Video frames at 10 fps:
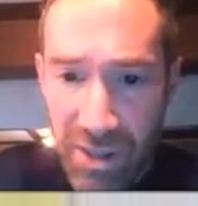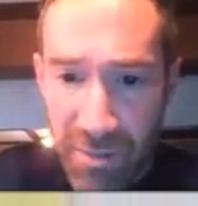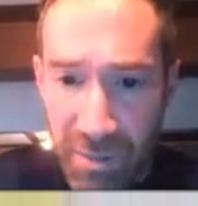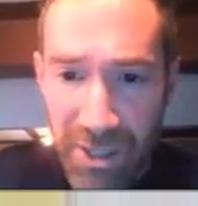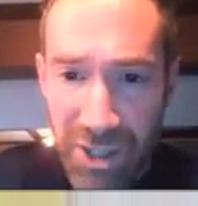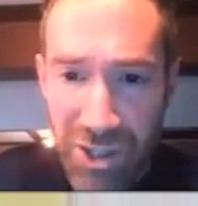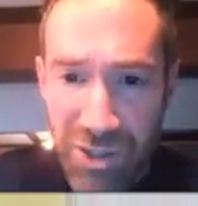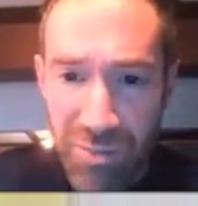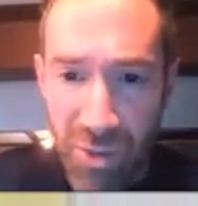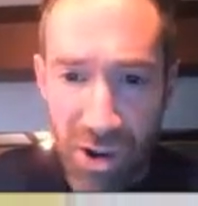much
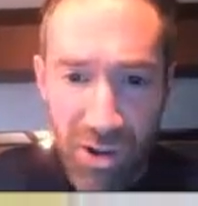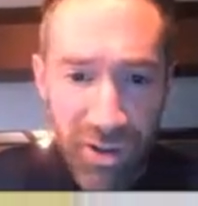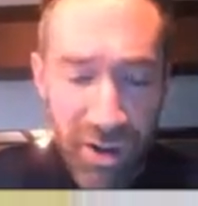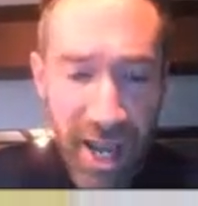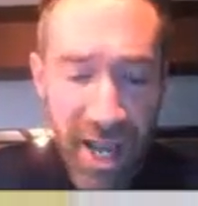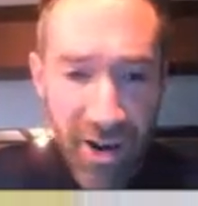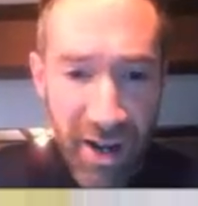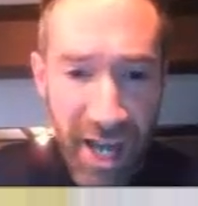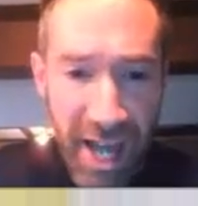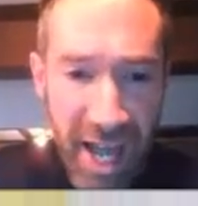smaller, and on
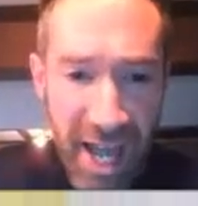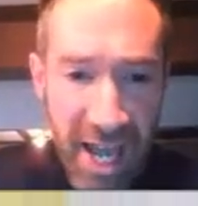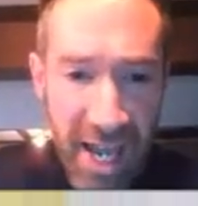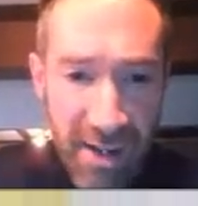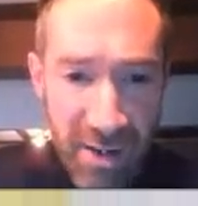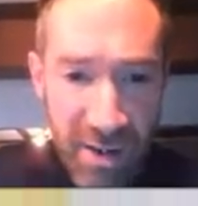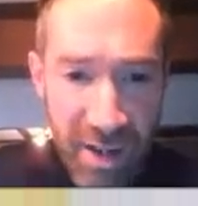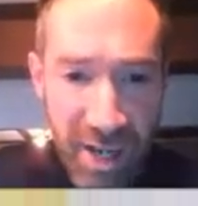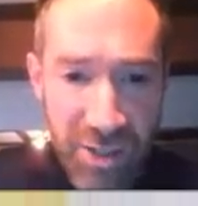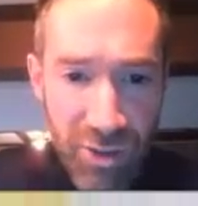A,
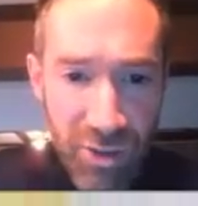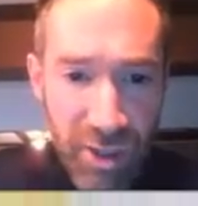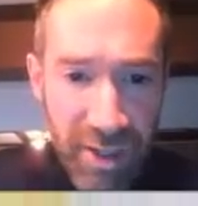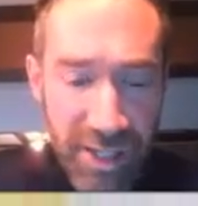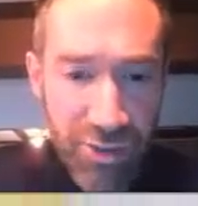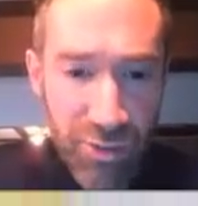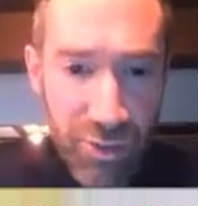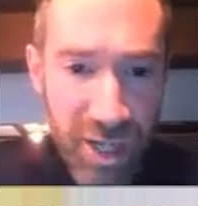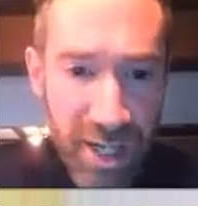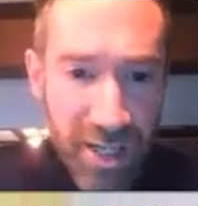look, that's
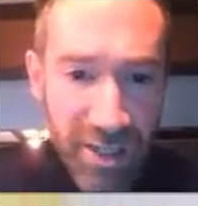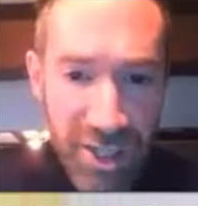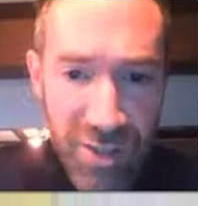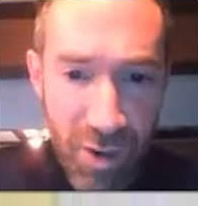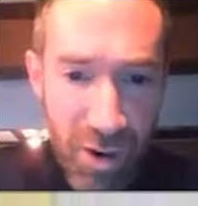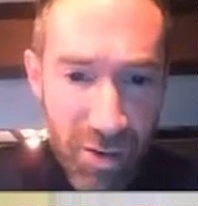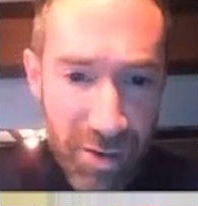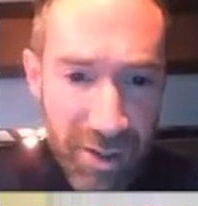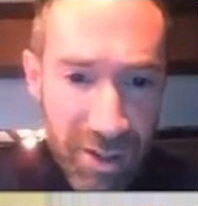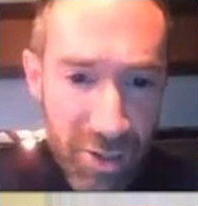really small.
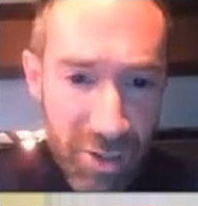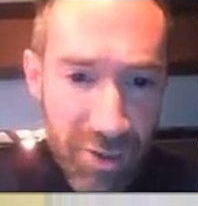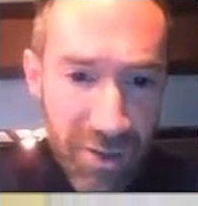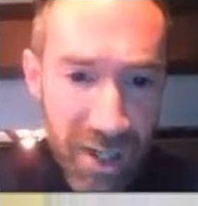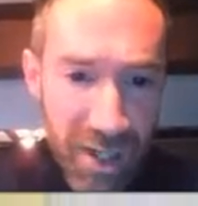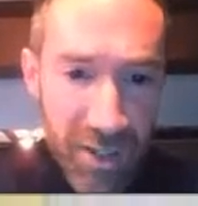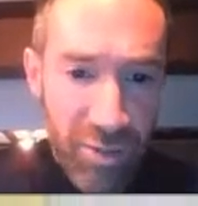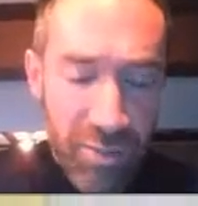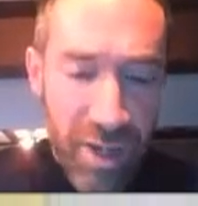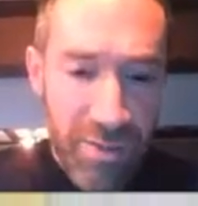So we've got that little
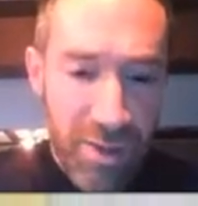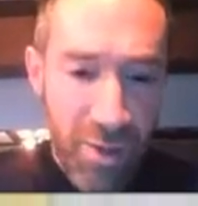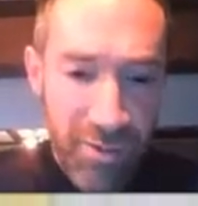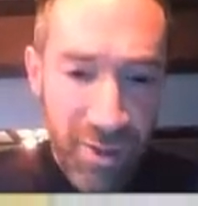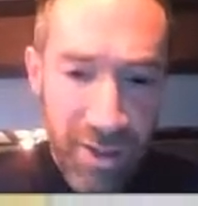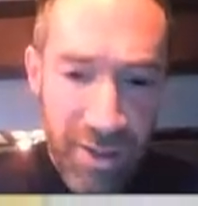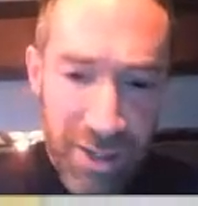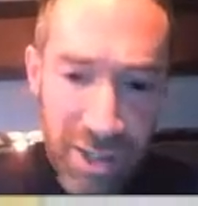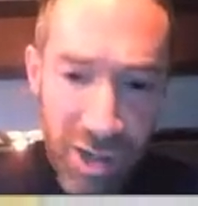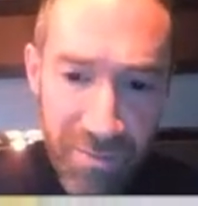baby wavelength. And
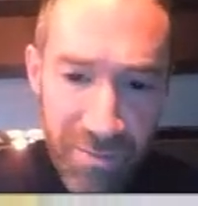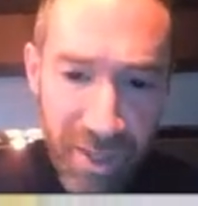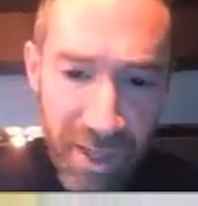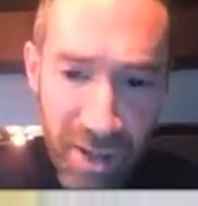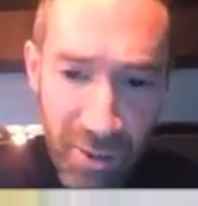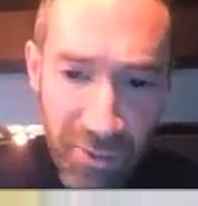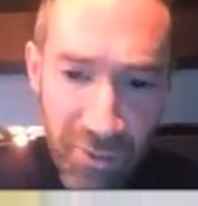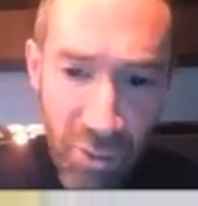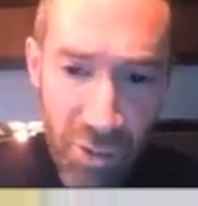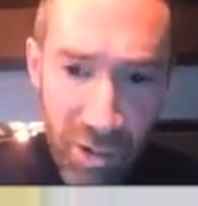so
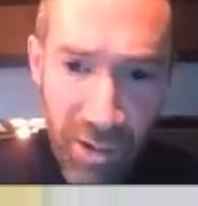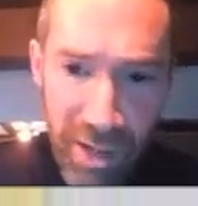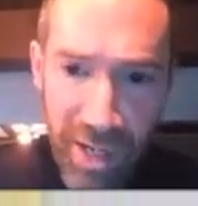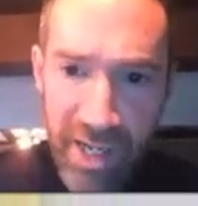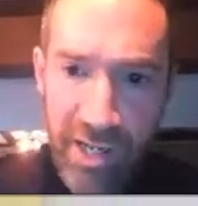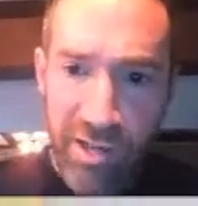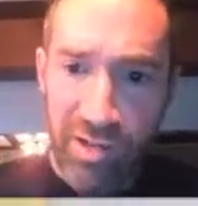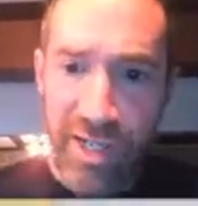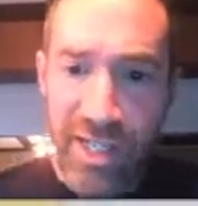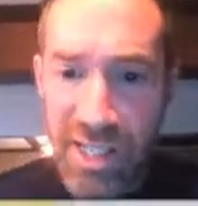for
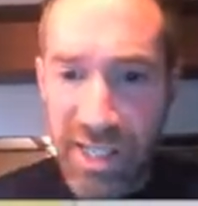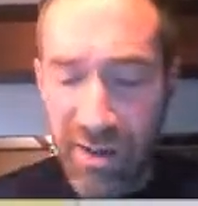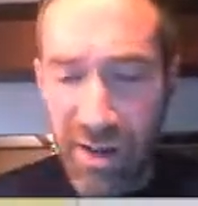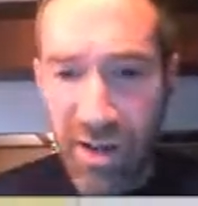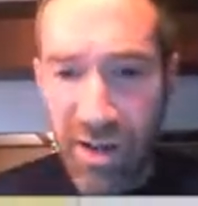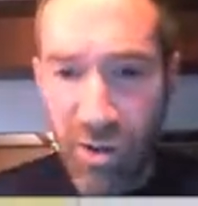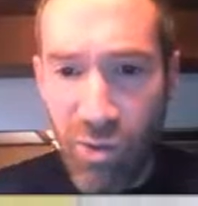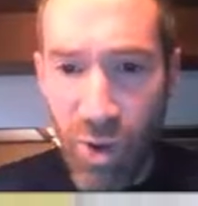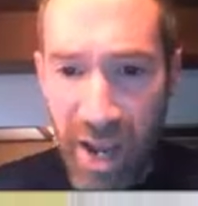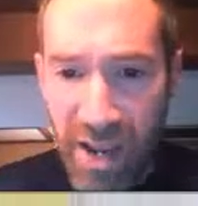increasing
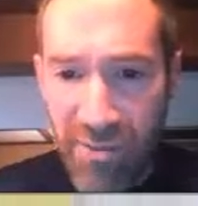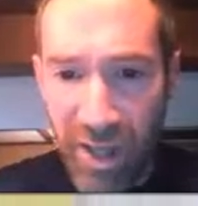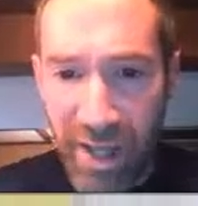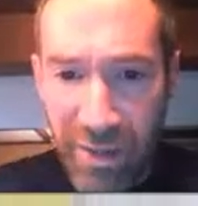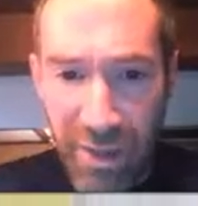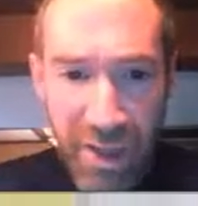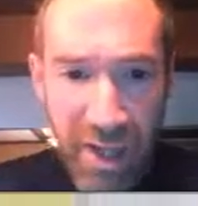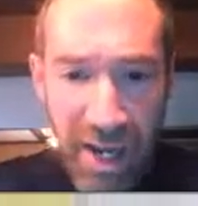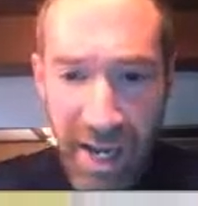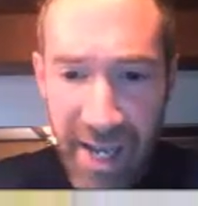wavelength,
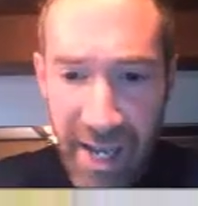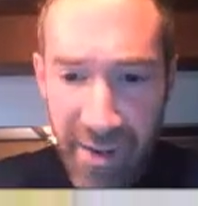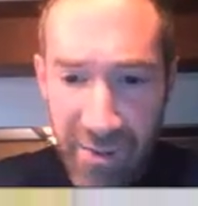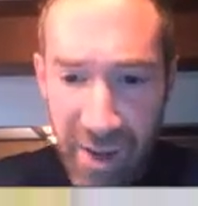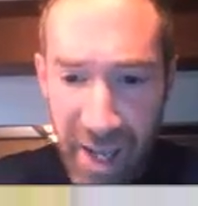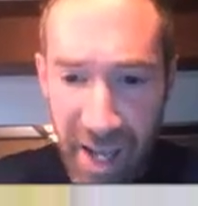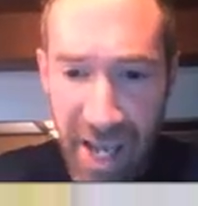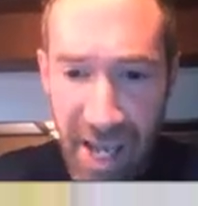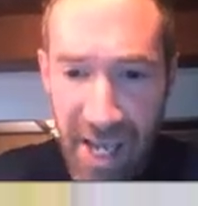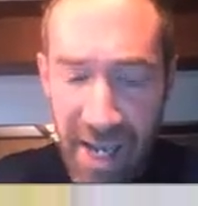I have
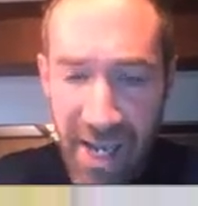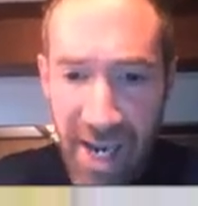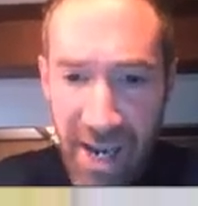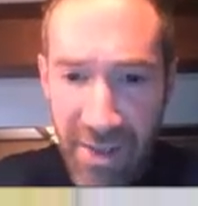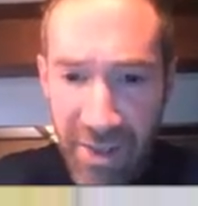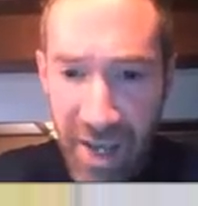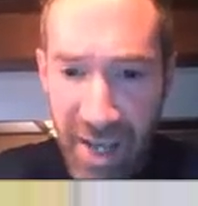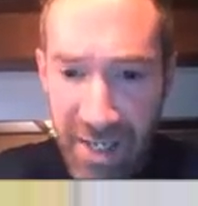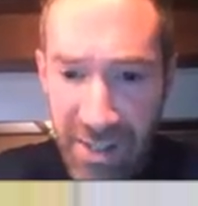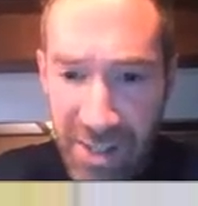A, and
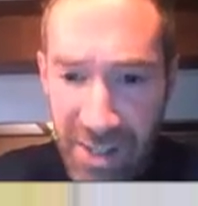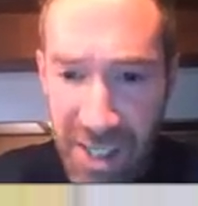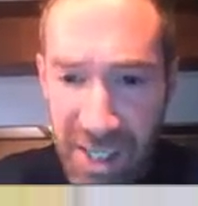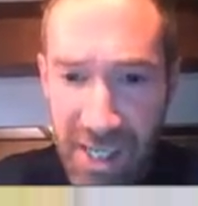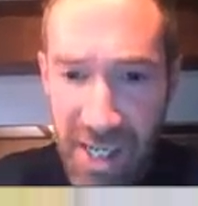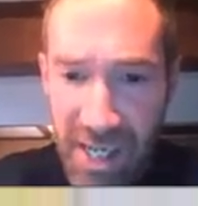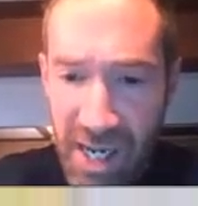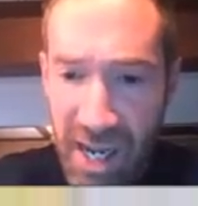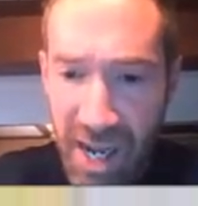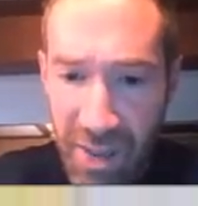then C,
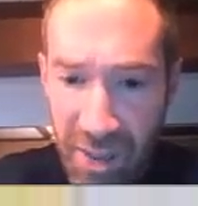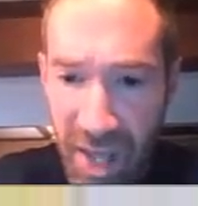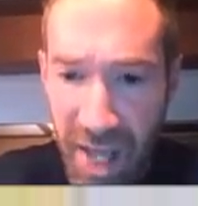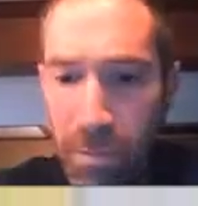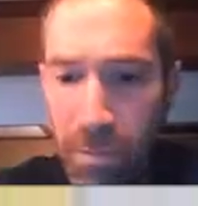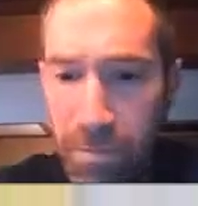and then